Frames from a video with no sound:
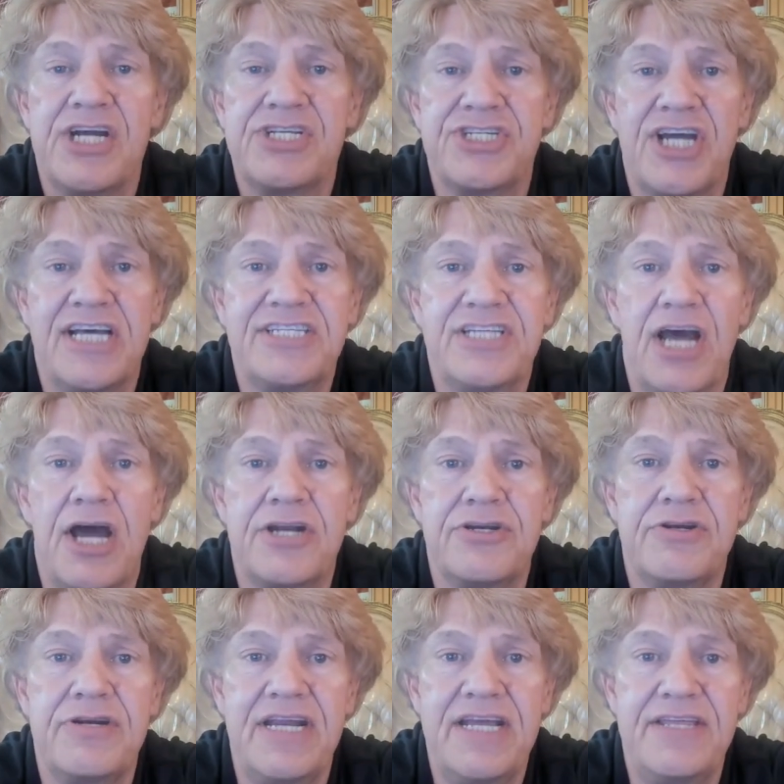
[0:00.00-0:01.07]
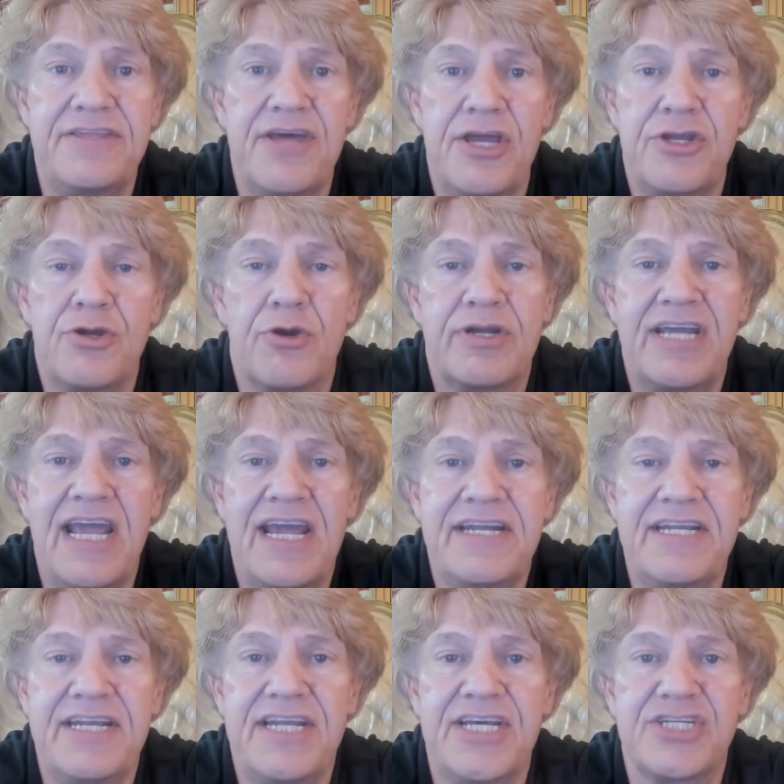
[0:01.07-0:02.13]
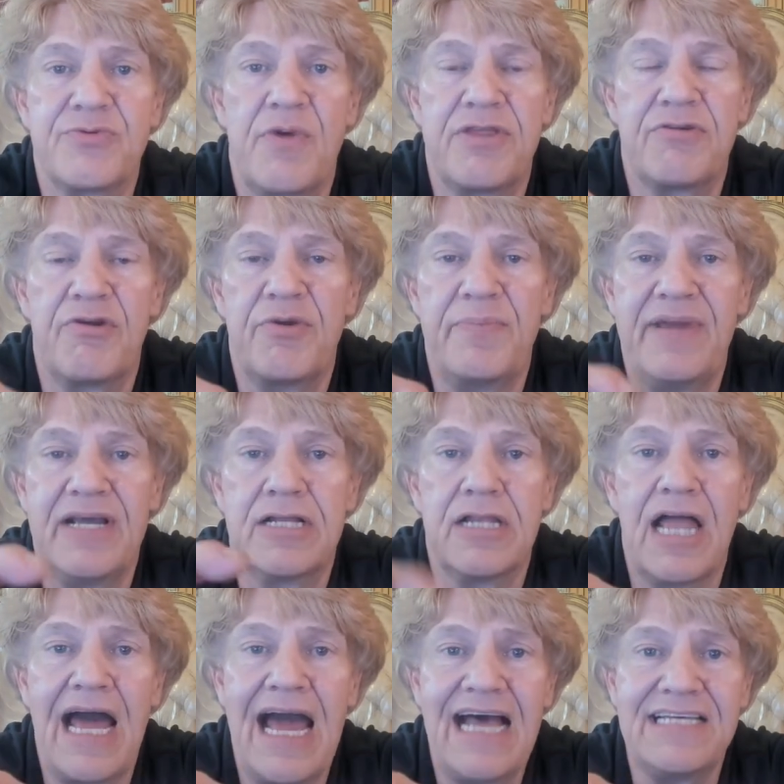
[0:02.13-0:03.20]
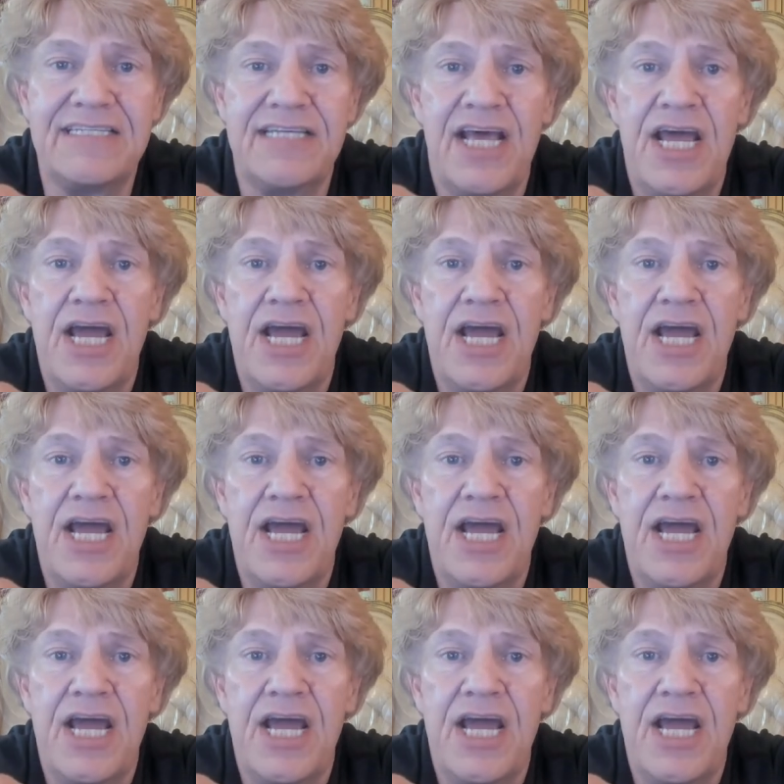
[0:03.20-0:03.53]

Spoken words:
just underneath your candy dish, whether it be glass